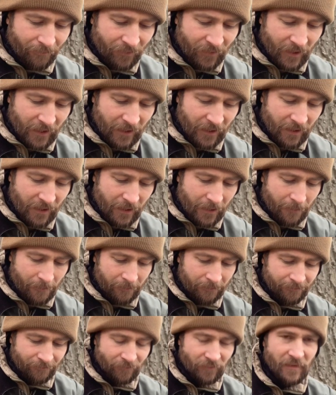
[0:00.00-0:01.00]
And
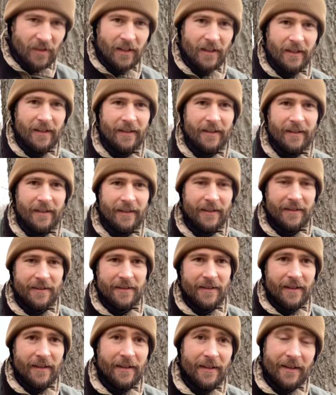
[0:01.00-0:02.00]
it's
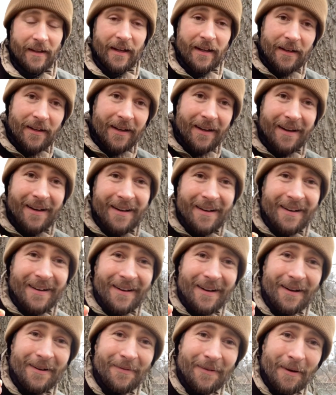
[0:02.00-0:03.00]
kind of got
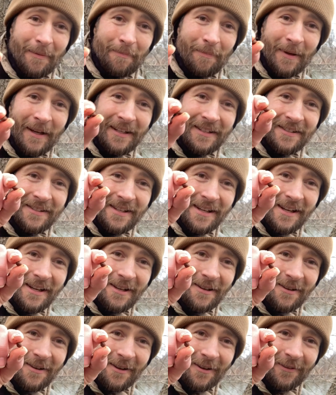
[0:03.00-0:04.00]
a big
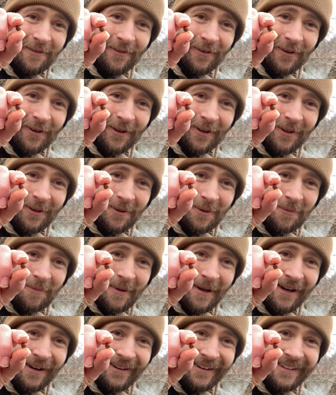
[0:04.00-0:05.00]
seed for a little
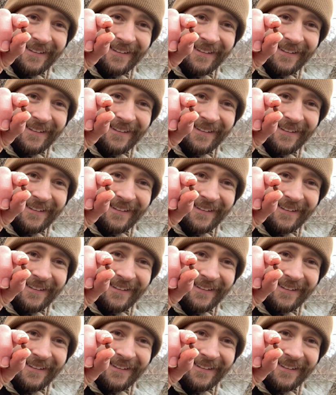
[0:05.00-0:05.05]
berry.